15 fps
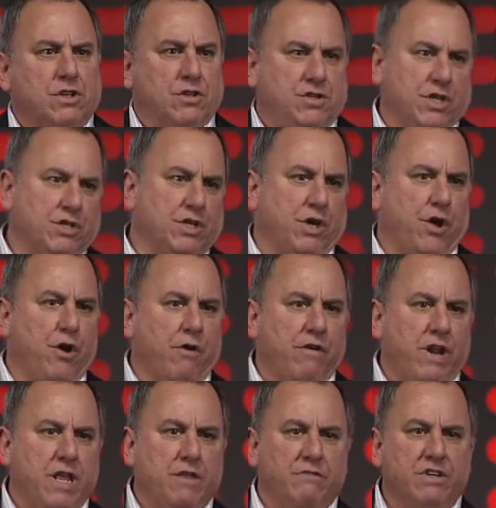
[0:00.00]
the
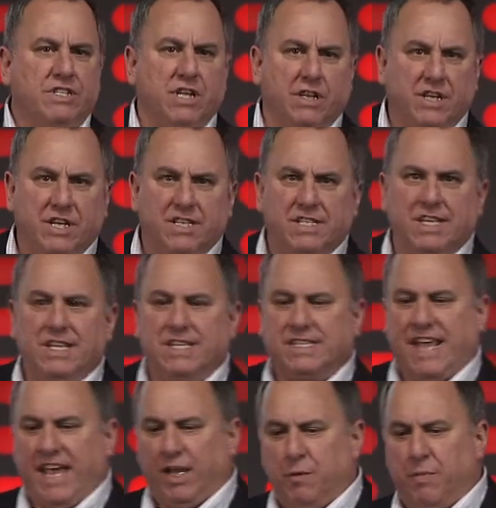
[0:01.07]
security, the resiliency, the
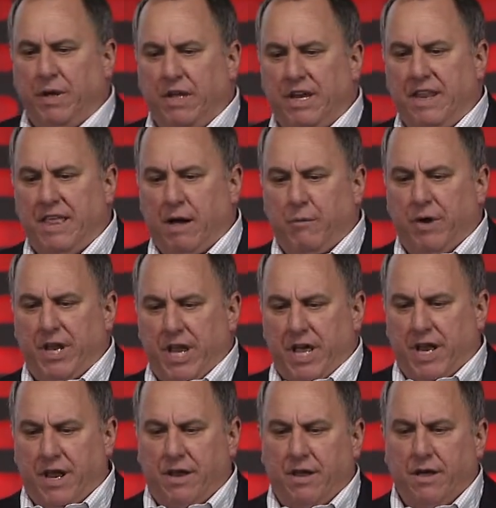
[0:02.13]
scalability that we
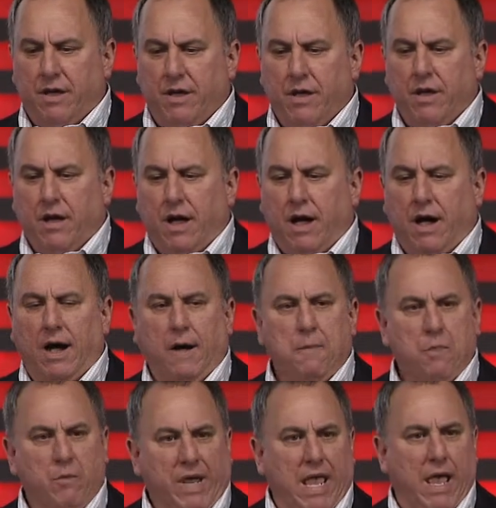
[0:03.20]
needed.
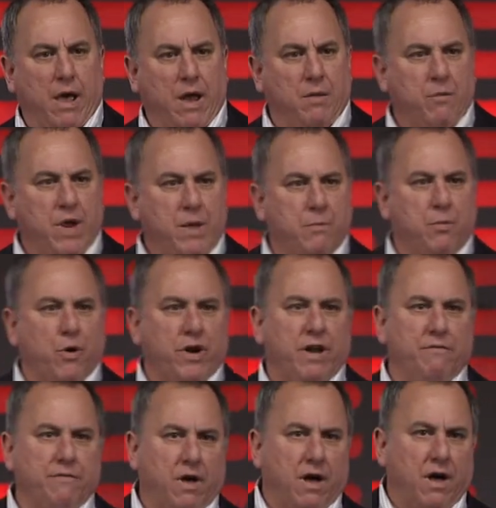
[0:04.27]
We put in
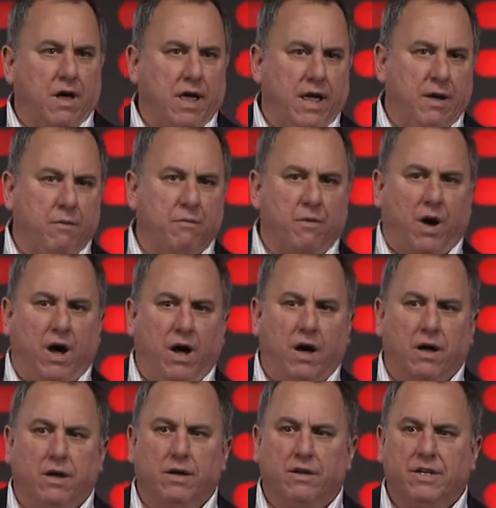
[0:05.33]

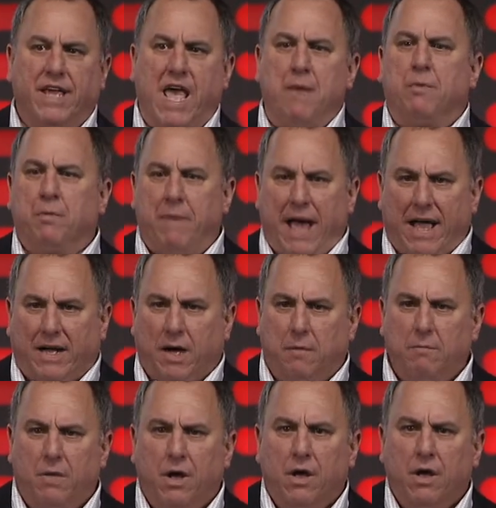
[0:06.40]
a cable
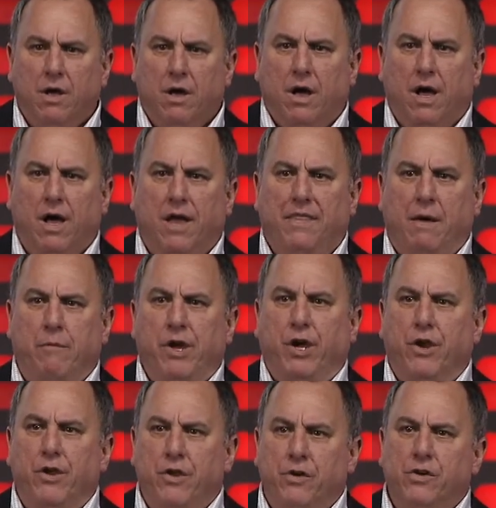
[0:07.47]
backup that we
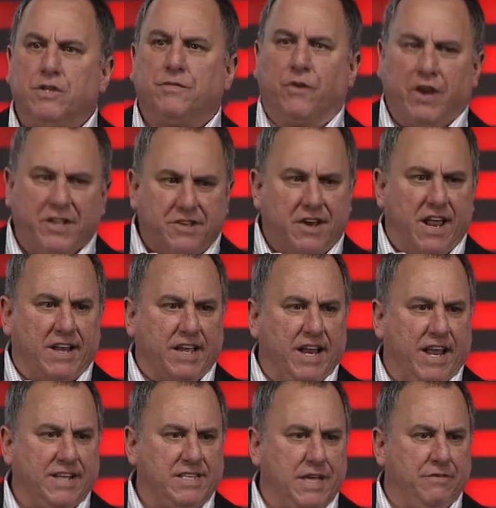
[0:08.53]
could use for internet
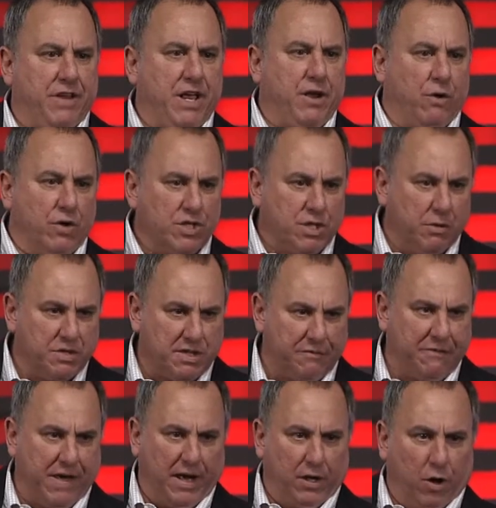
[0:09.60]
connectivity and also as a
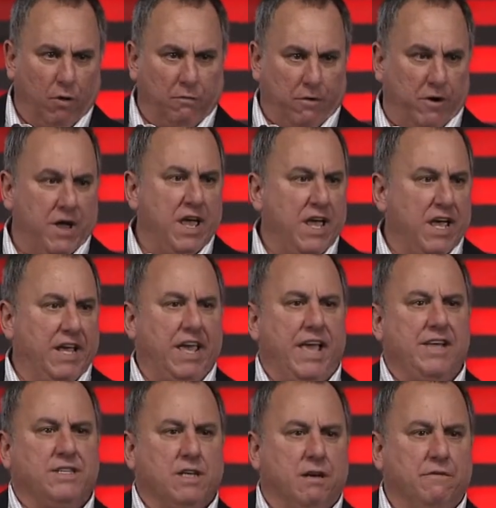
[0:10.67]
failover in
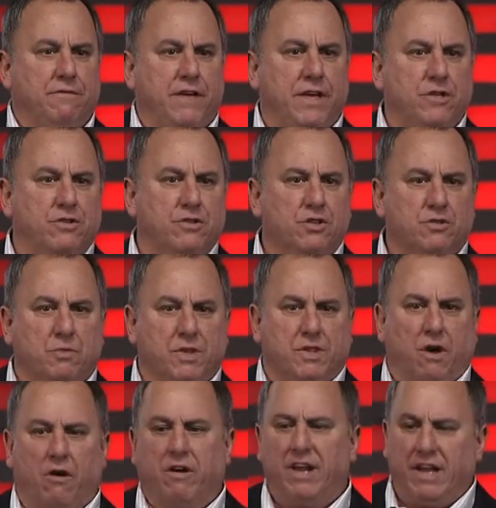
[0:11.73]
case of issues with
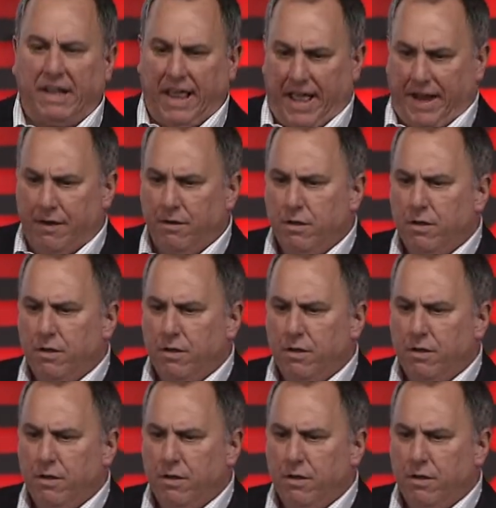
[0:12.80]
our ELAN.